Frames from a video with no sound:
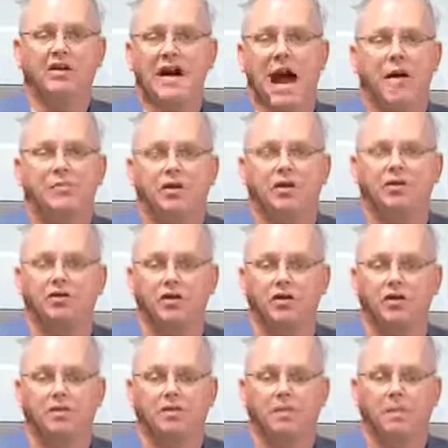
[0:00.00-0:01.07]
adapting
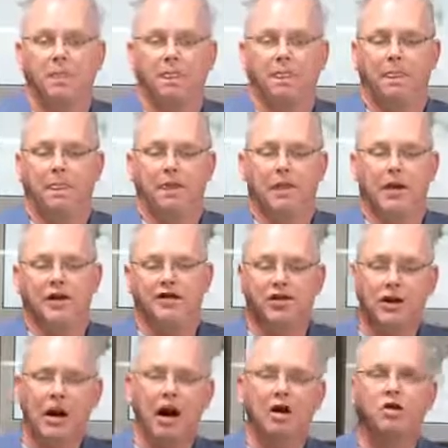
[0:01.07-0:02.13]
to.
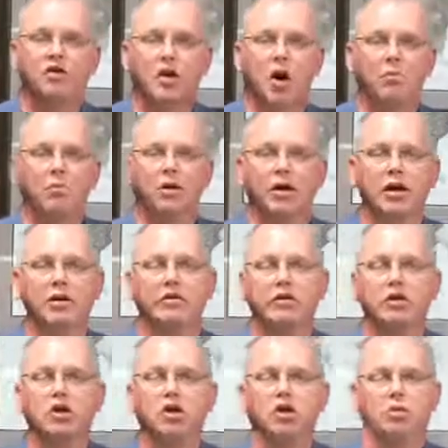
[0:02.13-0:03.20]
It's in our psalm book here
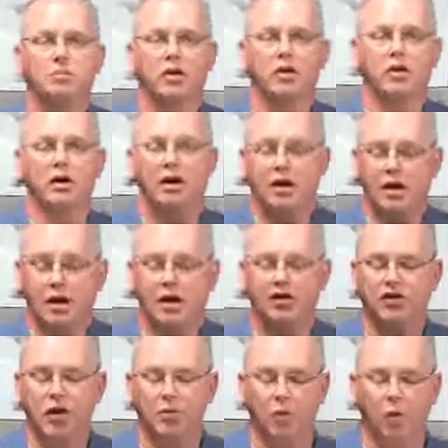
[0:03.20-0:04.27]
at the church building.
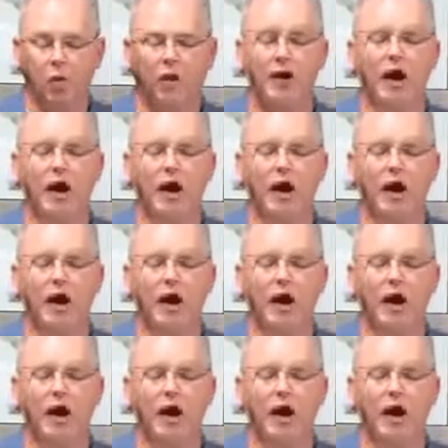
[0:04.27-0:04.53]
It's number